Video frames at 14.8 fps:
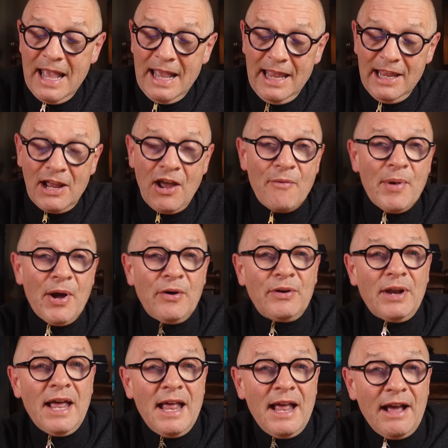eco mode
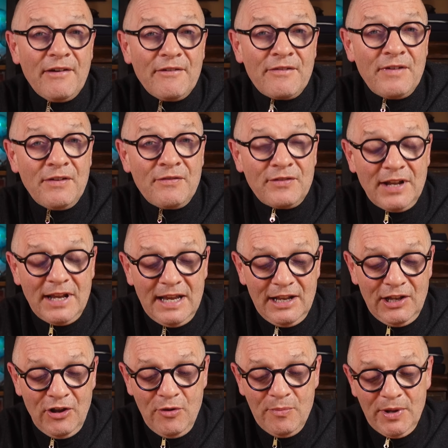at 50
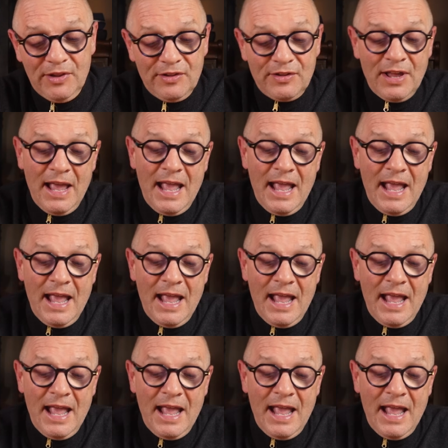lumens.